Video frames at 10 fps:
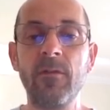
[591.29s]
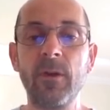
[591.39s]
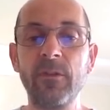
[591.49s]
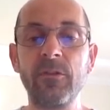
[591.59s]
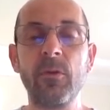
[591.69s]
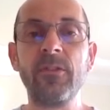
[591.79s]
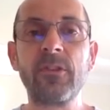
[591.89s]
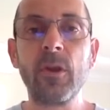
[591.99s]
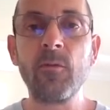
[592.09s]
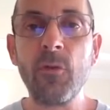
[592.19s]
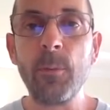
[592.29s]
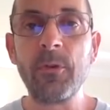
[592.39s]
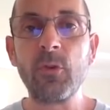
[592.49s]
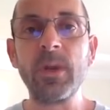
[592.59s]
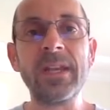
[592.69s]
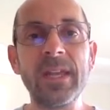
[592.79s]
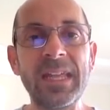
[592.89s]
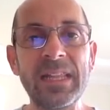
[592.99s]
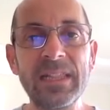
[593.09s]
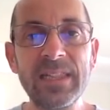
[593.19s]
Those are runs going for between
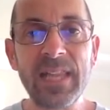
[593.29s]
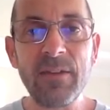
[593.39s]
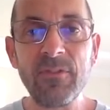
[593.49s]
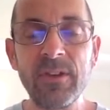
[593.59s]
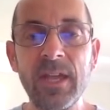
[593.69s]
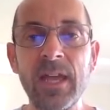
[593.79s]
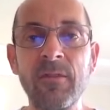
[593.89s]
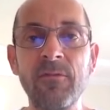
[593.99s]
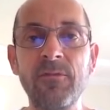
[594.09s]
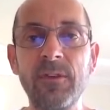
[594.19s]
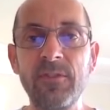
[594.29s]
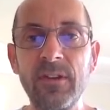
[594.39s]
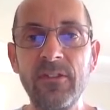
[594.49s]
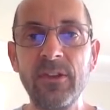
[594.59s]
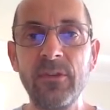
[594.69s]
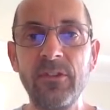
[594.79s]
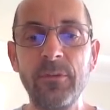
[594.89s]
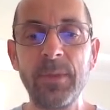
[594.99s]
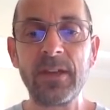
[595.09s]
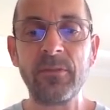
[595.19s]
11 and 15
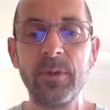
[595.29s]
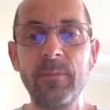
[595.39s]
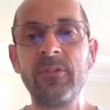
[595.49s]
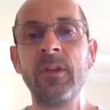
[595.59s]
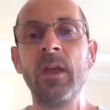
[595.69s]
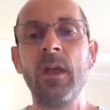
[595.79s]
Celsius maximums.